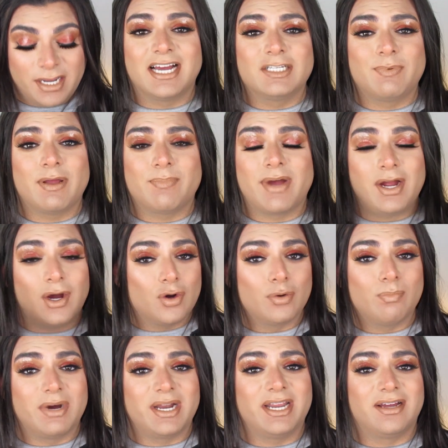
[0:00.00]
I spent my
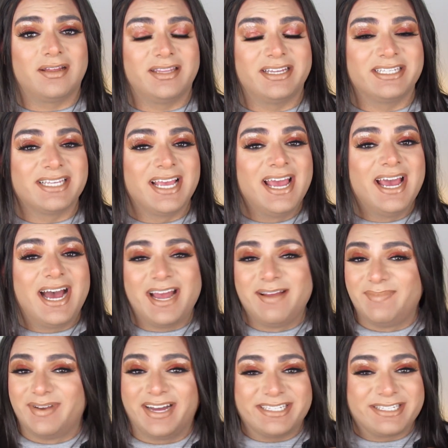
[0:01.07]
own money on this.
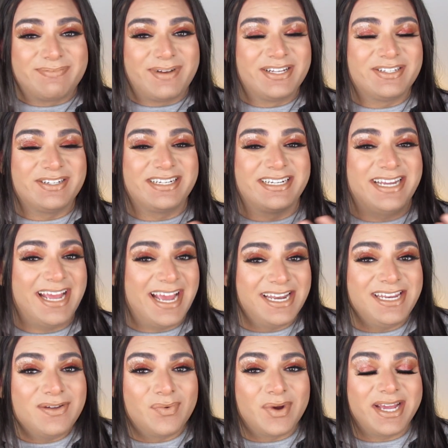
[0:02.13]
I'm not sponsored in
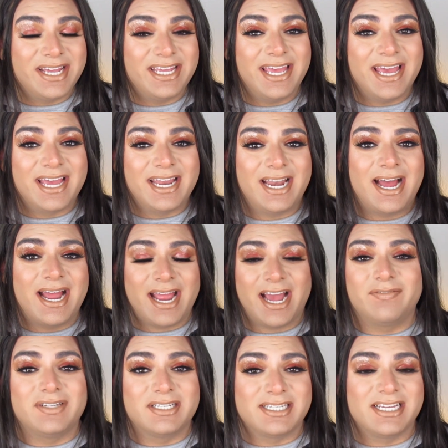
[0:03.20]
any way, and I
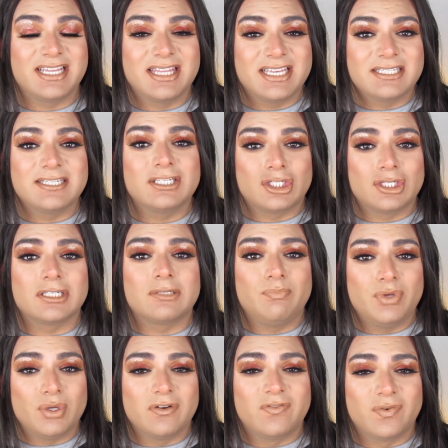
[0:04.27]
have to say, this is just
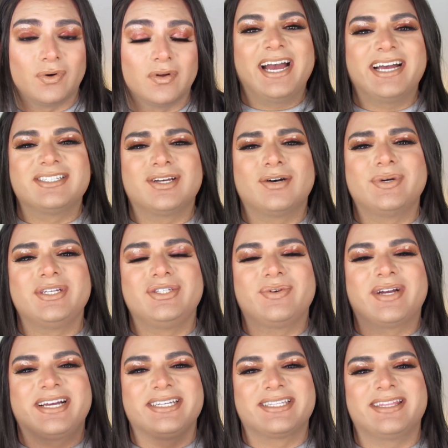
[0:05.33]
beautiful. As always, you
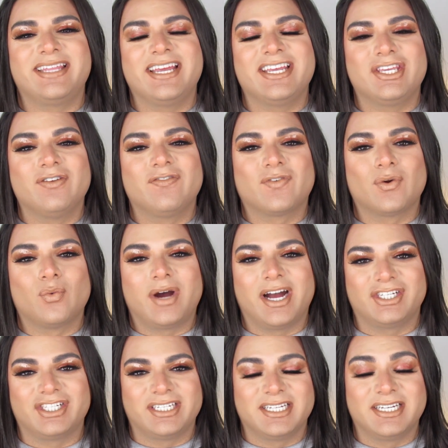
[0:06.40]
guys, thank you for
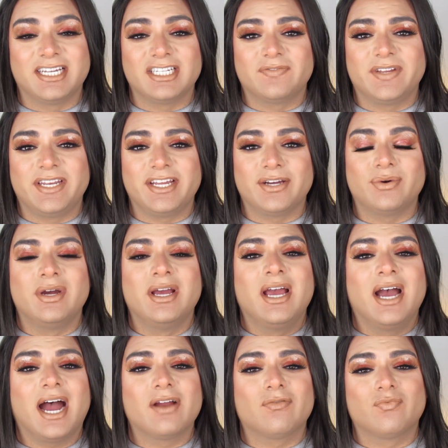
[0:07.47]
watching today's video.
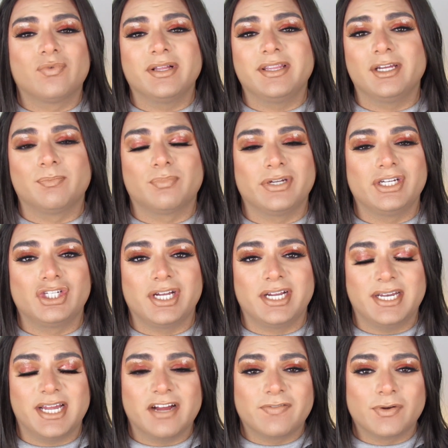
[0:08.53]
I really
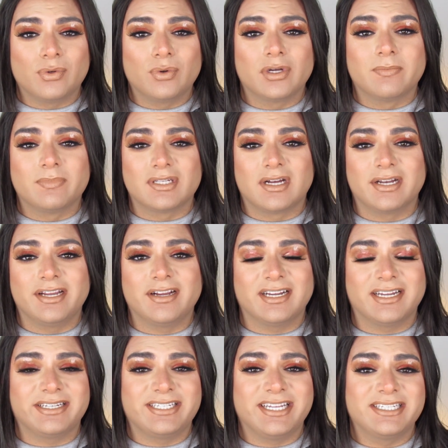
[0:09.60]
appreciate everyone who comes on here
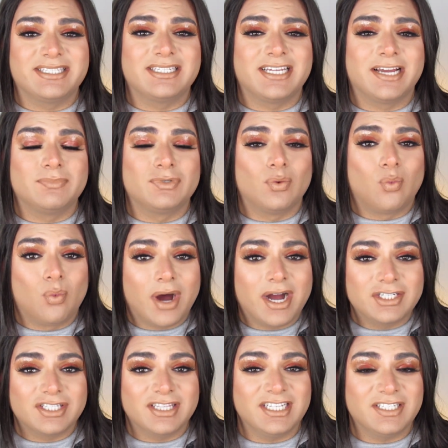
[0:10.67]
and takes the time to
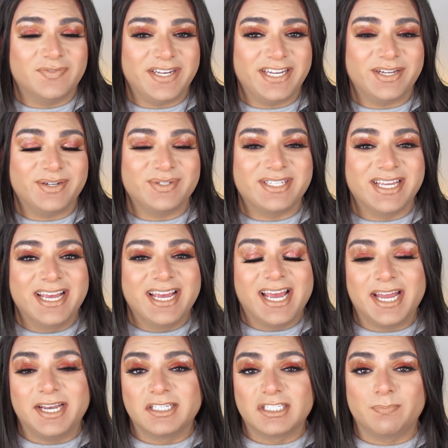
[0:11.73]
watch these videos
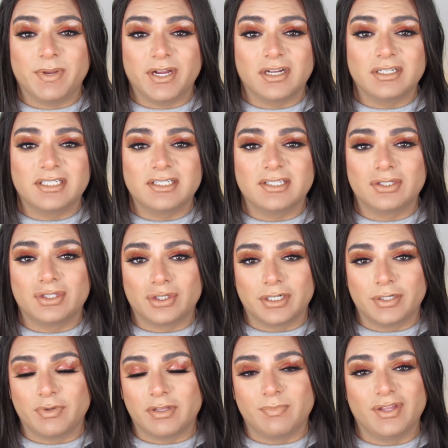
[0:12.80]
and experiences this
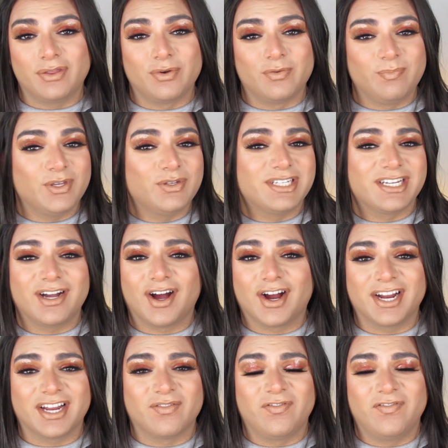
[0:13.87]
journey with me through music,
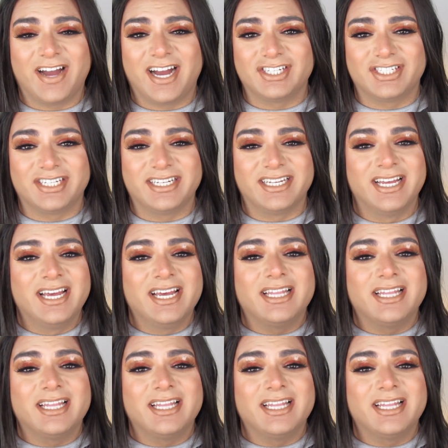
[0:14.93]
art, and fashion.